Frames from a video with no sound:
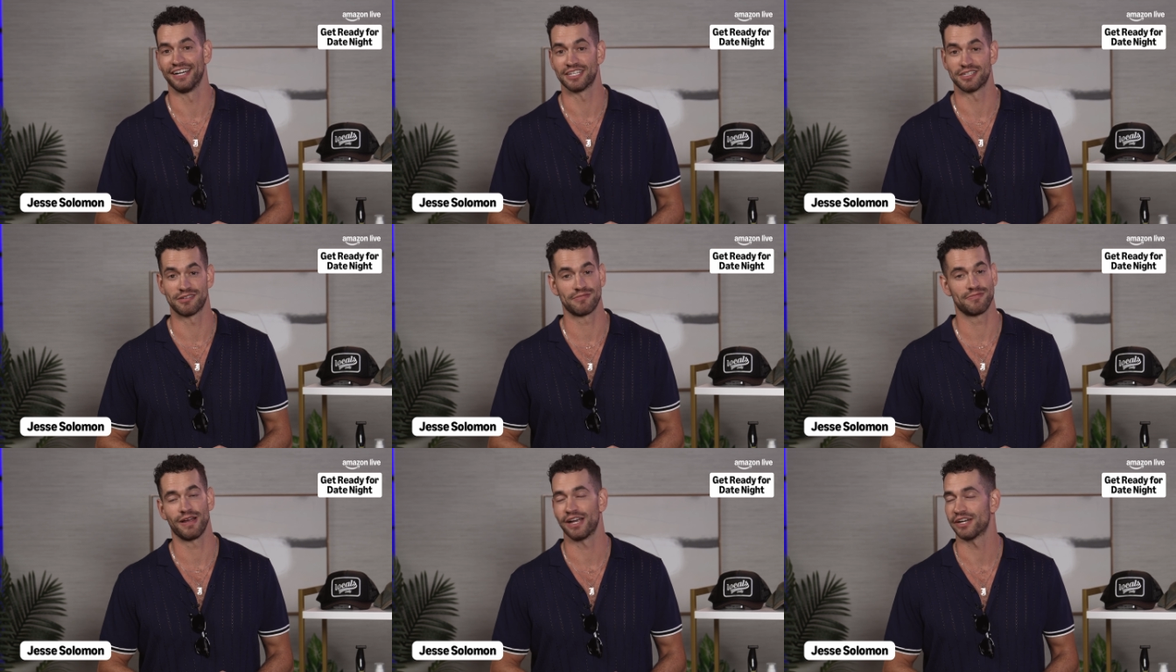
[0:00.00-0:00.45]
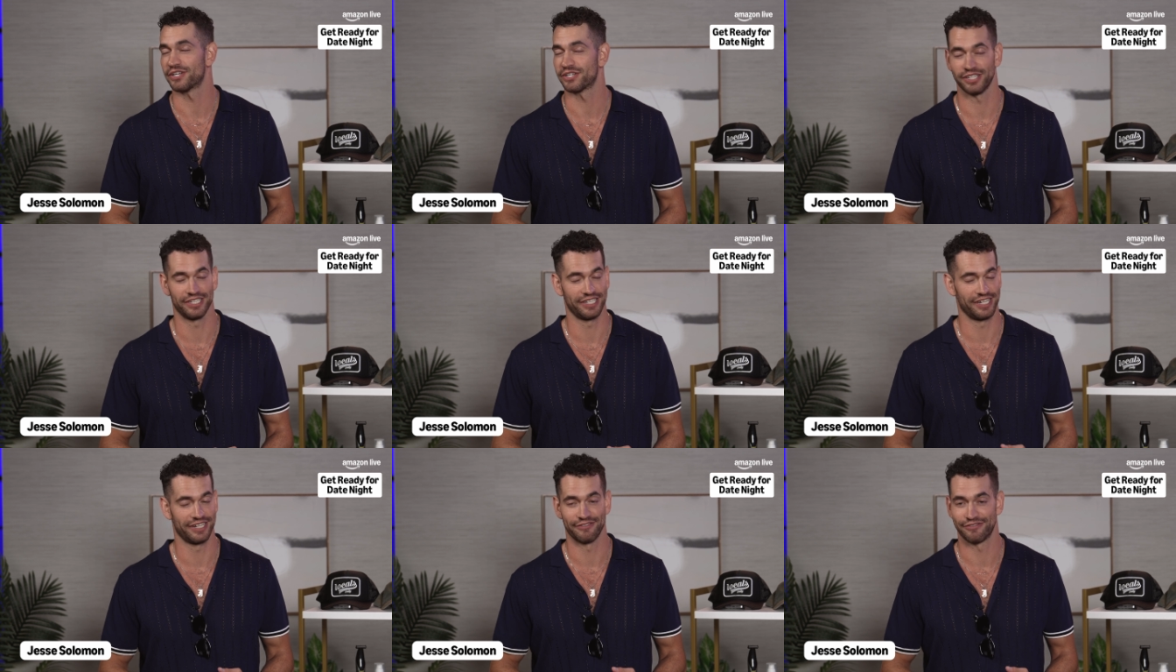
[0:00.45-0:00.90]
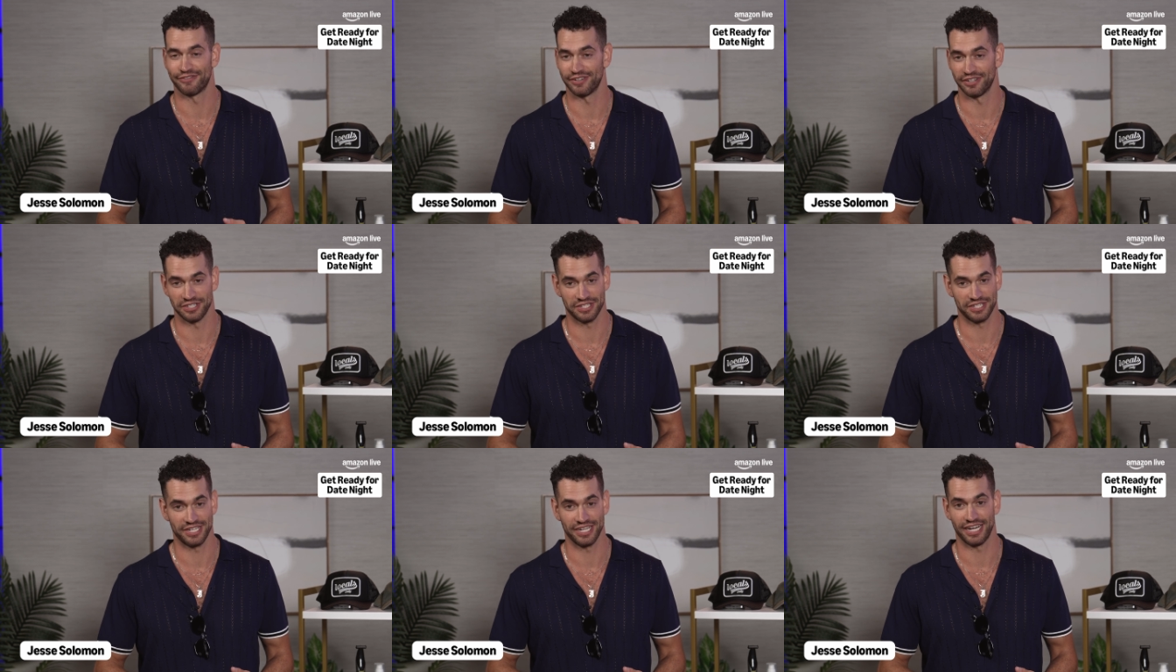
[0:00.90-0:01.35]
especially on a
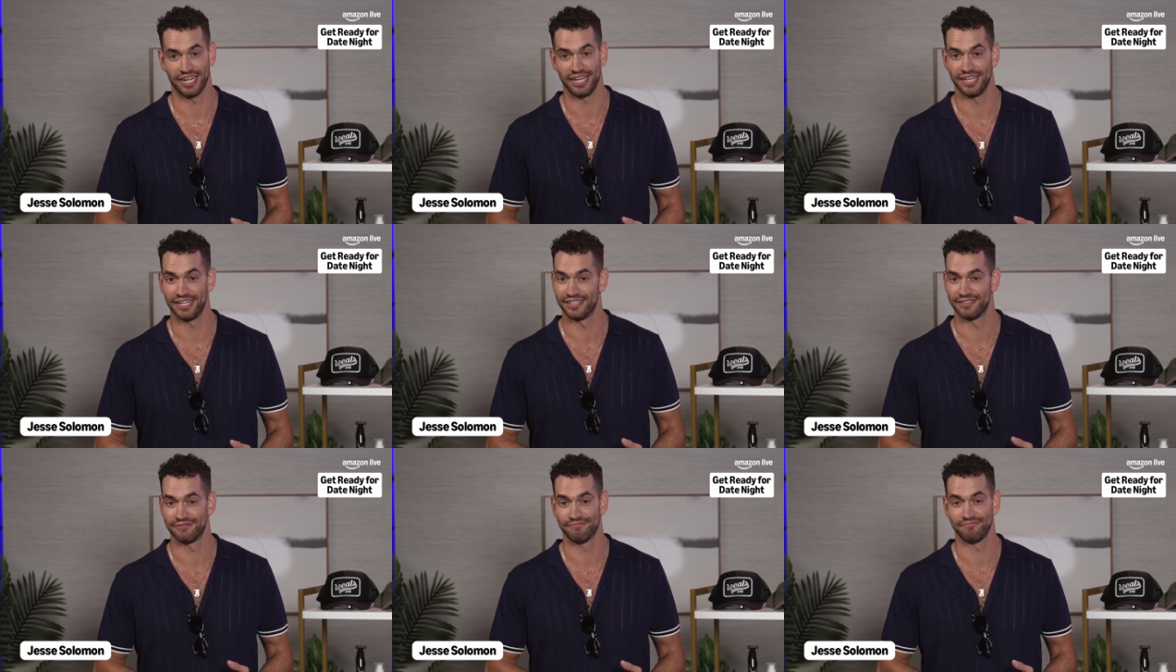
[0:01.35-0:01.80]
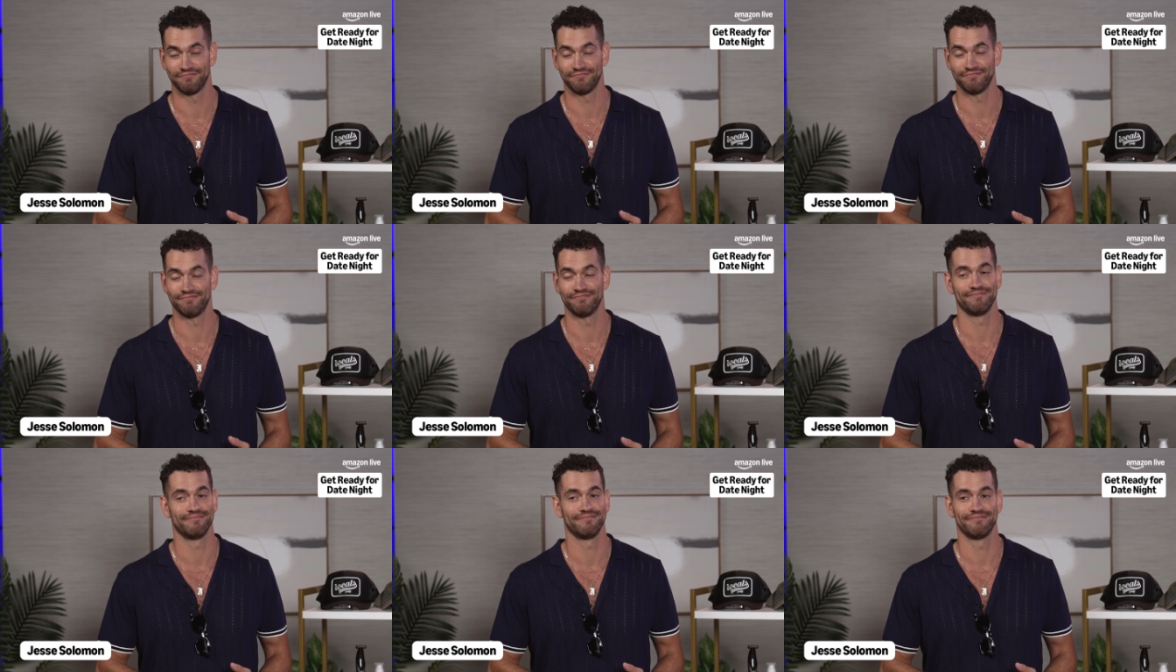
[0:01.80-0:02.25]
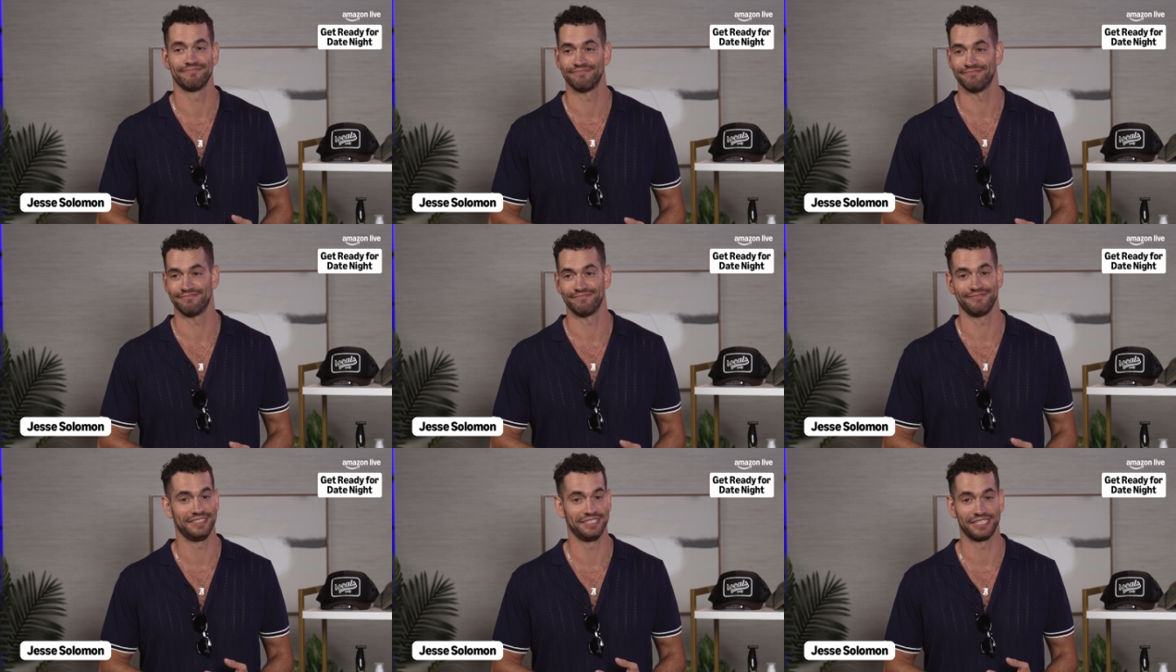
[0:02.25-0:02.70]
first date,
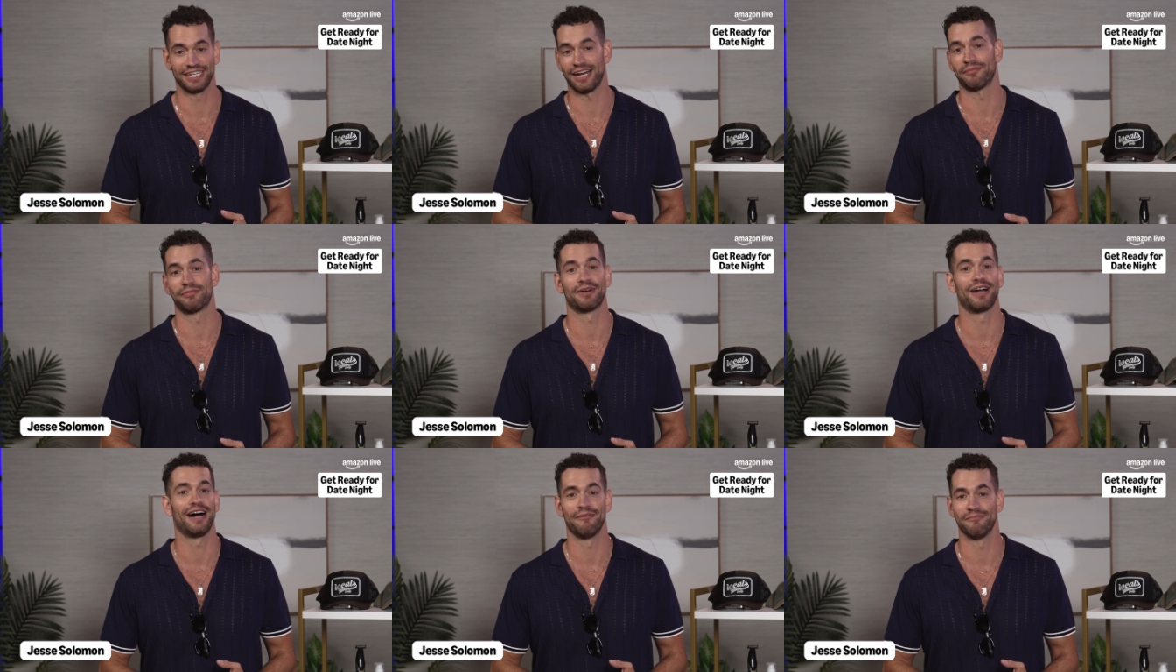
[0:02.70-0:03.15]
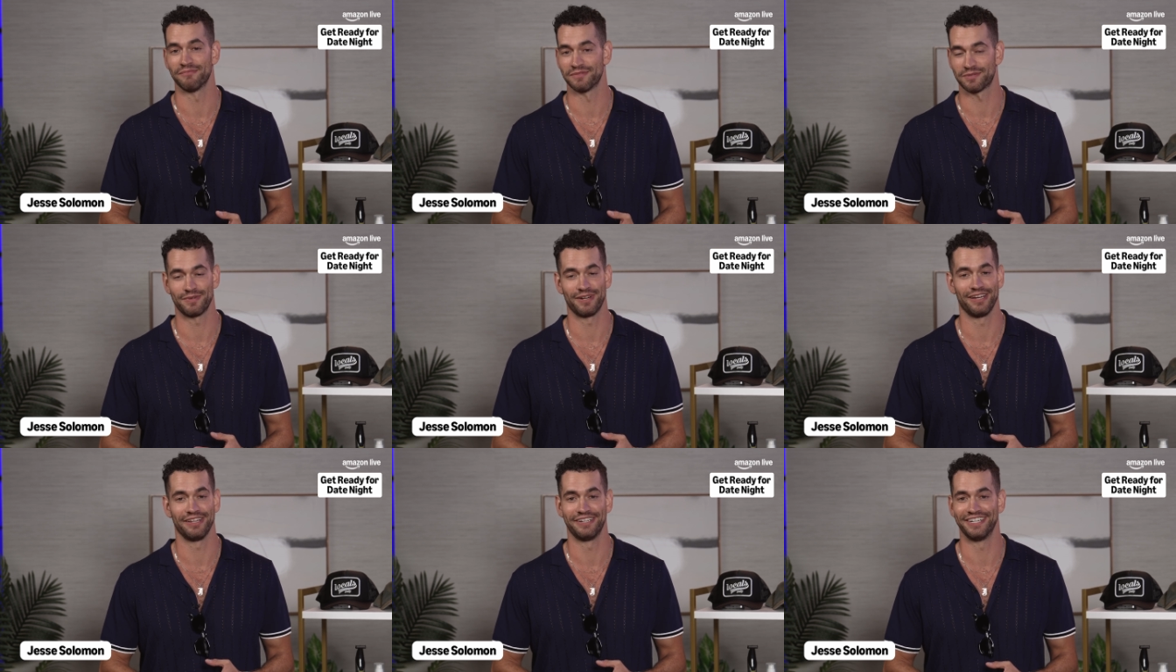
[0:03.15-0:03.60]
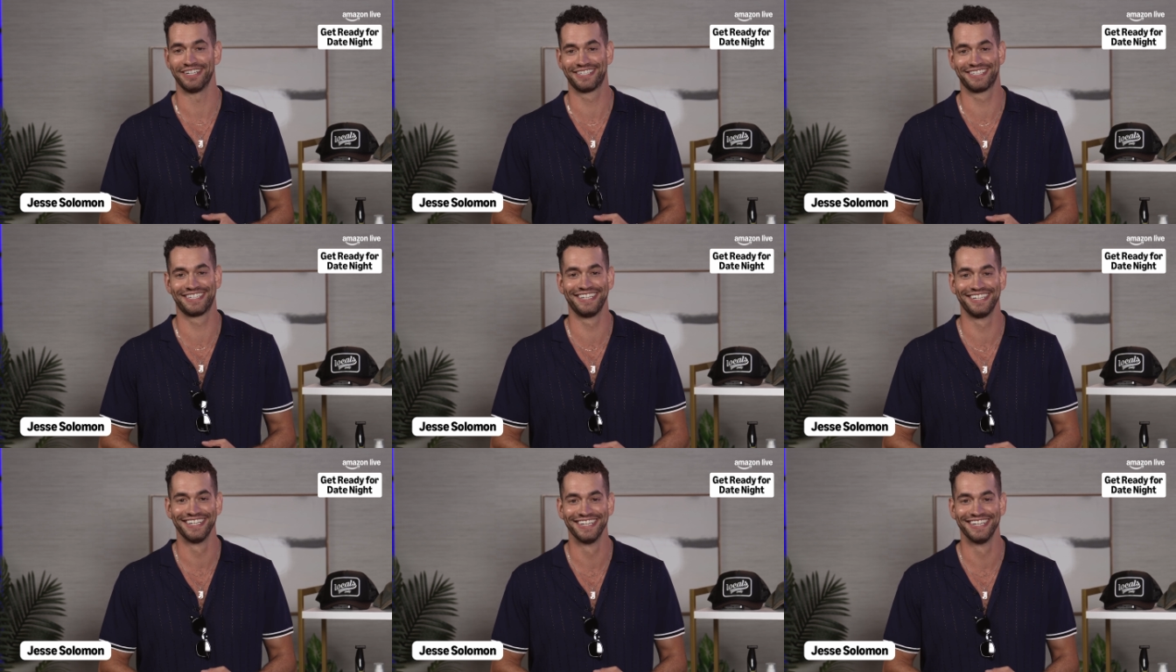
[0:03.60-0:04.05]
you got problems, brother.